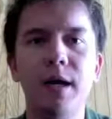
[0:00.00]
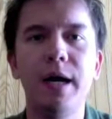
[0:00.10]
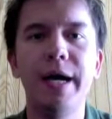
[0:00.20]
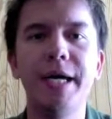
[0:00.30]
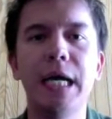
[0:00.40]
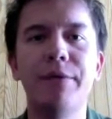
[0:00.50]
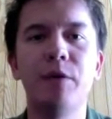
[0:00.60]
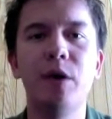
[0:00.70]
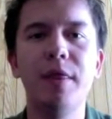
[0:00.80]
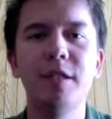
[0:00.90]
Hi again,
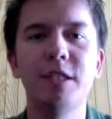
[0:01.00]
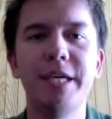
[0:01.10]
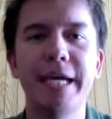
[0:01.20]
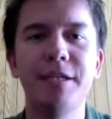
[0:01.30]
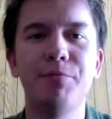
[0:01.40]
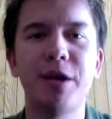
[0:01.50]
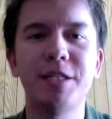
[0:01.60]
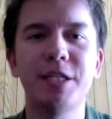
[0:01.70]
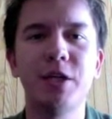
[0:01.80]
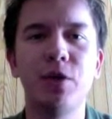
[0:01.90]
everyone. This is Yankton
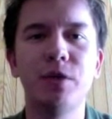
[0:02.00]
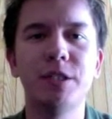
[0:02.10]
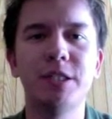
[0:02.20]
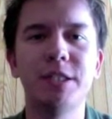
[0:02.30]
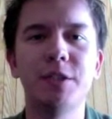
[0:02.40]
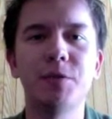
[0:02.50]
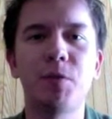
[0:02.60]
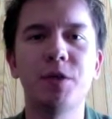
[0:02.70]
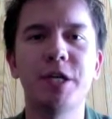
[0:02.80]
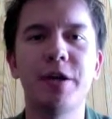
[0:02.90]
Press and Dakota Assistant
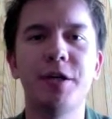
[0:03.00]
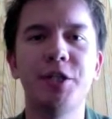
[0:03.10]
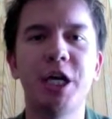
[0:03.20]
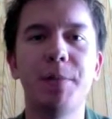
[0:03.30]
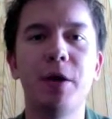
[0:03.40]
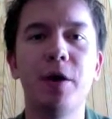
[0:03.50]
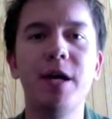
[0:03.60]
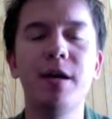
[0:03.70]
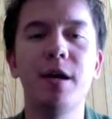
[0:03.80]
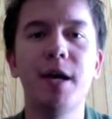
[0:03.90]
Sports Editor Jeremy
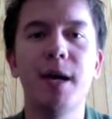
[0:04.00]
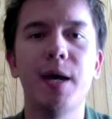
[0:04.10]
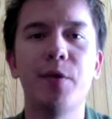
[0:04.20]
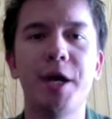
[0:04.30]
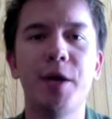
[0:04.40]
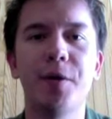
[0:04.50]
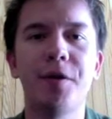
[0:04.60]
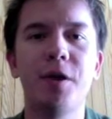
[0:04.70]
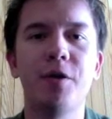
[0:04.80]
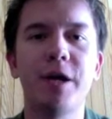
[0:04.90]
Hoyk, and we're here with
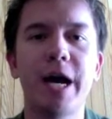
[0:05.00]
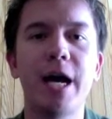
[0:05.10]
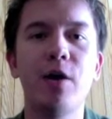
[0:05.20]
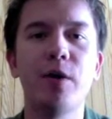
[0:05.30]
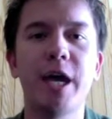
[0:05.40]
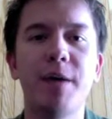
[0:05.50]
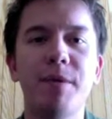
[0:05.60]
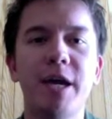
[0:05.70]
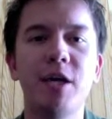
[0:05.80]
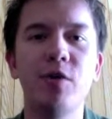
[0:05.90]
another Coyote Game
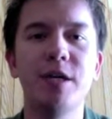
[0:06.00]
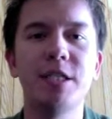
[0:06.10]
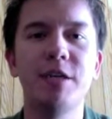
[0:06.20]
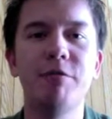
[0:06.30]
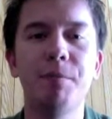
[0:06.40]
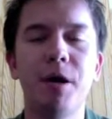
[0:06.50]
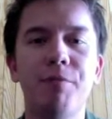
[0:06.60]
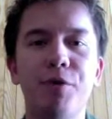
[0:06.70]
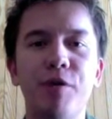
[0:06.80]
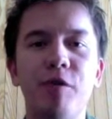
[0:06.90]
Day USD
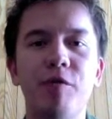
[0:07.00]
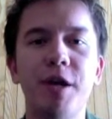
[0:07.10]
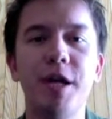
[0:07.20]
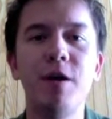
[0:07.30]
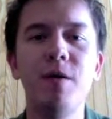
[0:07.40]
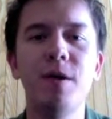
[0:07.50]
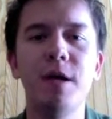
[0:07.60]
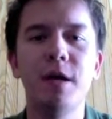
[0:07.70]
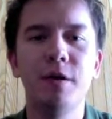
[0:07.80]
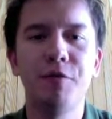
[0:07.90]
football preview video
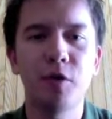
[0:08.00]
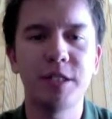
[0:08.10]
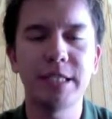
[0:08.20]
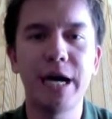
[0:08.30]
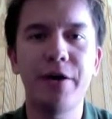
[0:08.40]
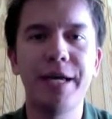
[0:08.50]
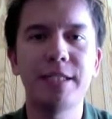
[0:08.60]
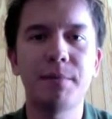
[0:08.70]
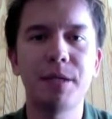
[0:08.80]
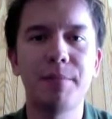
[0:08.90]
for Saturday,
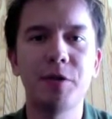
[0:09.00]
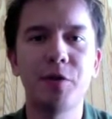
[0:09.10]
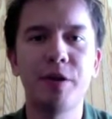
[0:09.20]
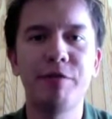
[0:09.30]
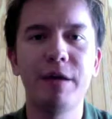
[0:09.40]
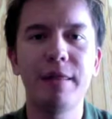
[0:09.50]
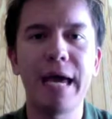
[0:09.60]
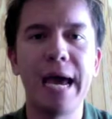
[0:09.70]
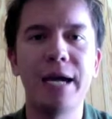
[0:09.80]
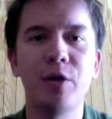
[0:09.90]
September 25th
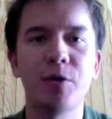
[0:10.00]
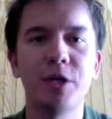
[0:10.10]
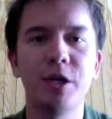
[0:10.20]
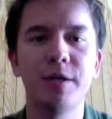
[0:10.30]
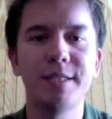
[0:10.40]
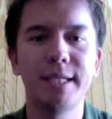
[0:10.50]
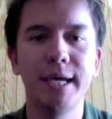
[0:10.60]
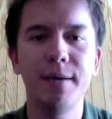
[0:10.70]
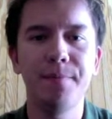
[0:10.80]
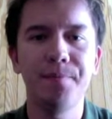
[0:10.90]
at North Dakota
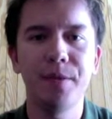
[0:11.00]
State.